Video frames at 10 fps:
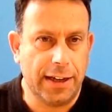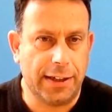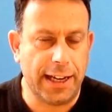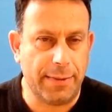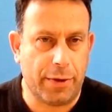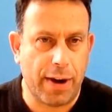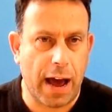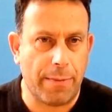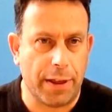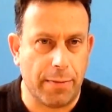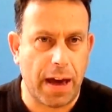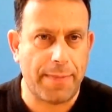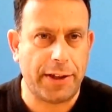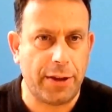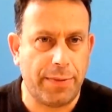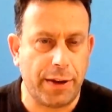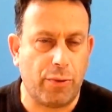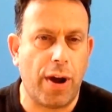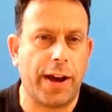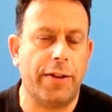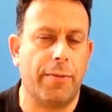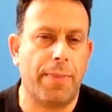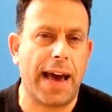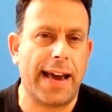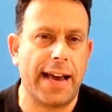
deep ground, but there might be something right at the back